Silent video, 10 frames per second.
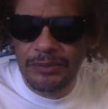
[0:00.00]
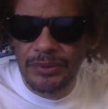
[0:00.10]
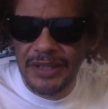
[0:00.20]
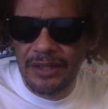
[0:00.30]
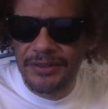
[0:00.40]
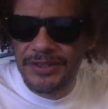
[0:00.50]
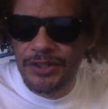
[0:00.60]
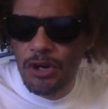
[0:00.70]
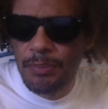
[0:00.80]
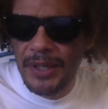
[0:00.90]
without the
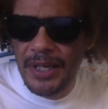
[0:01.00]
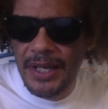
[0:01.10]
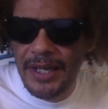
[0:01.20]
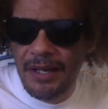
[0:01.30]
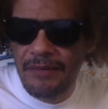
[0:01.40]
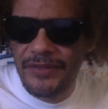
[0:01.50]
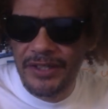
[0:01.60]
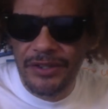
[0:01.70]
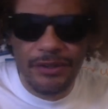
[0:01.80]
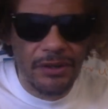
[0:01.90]
scope of the
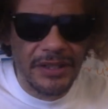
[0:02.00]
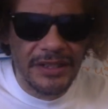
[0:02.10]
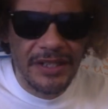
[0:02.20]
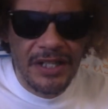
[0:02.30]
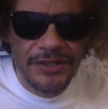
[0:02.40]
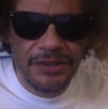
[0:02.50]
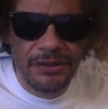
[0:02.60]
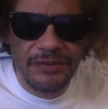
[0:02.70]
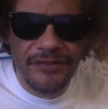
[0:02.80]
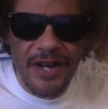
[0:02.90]
authority so
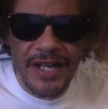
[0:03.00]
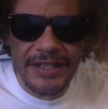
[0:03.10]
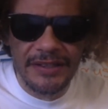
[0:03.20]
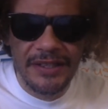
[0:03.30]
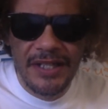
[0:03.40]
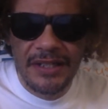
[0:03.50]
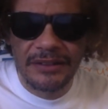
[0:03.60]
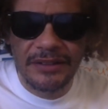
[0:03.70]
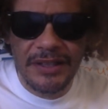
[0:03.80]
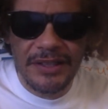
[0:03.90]
defined
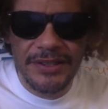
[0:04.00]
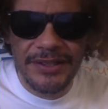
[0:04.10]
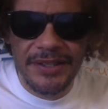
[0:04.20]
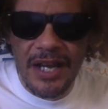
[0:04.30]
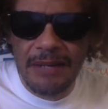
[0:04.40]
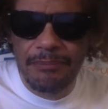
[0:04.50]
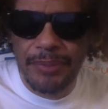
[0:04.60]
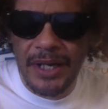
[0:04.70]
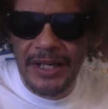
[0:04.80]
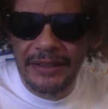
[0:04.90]
does not
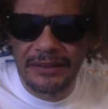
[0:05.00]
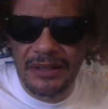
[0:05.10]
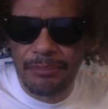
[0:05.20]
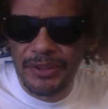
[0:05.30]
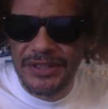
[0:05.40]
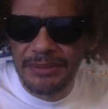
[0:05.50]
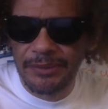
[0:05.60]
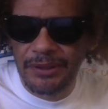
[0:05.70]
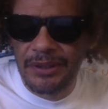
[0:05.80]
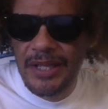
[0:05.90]
bind the
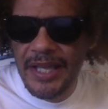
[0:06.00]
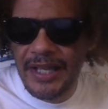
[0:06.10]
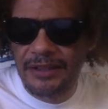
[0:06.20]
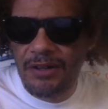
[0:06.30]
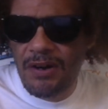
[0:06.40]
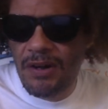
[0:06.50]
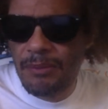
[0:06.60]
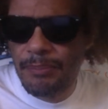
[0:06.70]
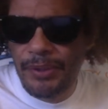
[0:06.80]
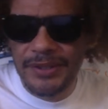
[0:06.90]
principal, and all
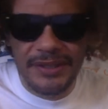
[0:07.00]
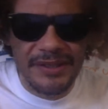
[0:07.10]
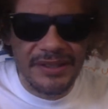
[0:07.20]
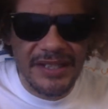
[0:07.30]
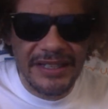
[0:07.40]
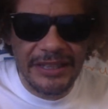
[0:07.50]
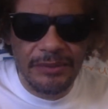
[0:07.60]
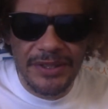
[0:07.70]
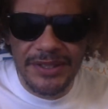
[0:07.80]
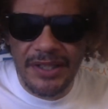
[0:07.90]
persons dealing
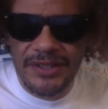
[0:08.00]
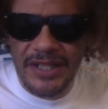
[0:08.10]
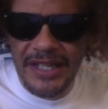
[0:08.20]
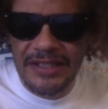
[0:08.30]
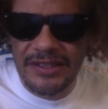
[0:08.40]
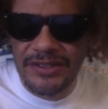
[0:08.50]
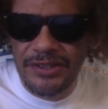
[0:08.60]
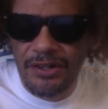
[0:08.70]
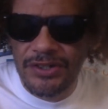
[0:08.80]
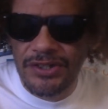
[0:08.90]
with such agents
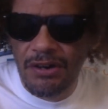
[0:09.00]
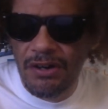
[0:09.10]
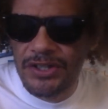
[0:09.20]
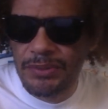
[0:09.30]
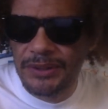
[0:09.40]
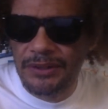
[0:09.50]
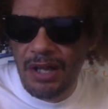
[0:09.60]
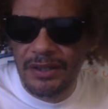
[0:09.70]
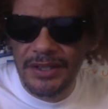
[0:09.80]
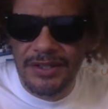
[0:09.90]
are charged with
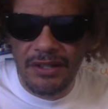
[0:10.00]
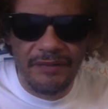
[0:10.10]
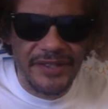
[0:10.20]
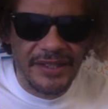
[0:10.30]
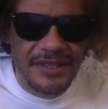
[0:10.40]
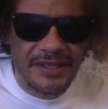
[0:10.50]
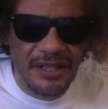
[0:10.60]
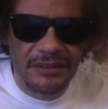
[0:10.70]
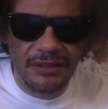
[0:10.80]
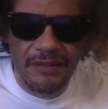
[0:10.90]
knowledge of the
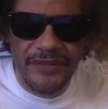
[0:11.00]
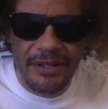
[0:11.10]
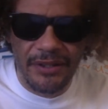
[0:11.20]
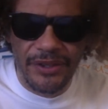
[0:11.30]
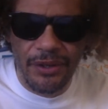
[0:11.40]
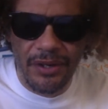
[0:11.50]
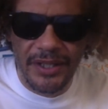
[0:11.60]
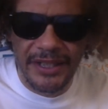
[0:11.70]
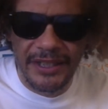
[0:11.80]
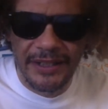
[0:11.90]
extent of their
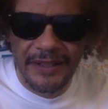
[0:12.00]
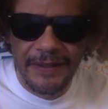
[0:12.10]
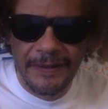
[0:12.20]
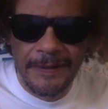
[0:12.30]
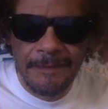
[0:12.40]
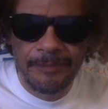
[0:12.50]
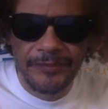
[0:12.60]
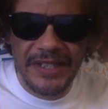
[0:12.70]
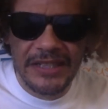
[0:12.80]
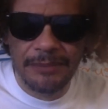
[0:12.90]
authority.
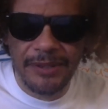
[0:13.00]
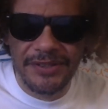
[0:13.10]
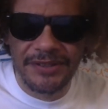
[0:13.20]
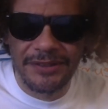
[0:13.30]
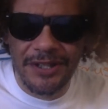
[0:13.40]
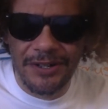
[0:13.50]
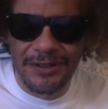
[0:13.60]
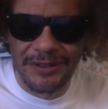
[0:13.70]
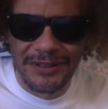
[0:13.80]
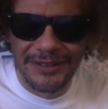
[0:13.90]
They're supposed to know.
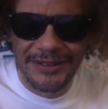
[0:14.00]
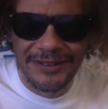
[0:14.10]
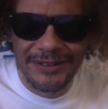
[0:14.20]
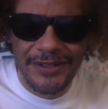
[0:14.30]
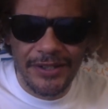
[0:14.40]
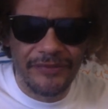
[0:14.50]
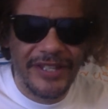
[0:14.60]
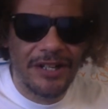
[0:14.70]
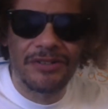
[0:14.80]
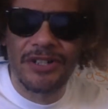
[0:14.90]
If they
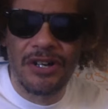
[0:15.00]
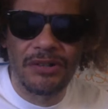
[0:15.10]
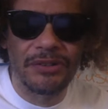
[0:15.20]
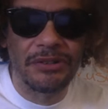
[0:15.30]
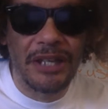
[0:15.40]
don't know, you can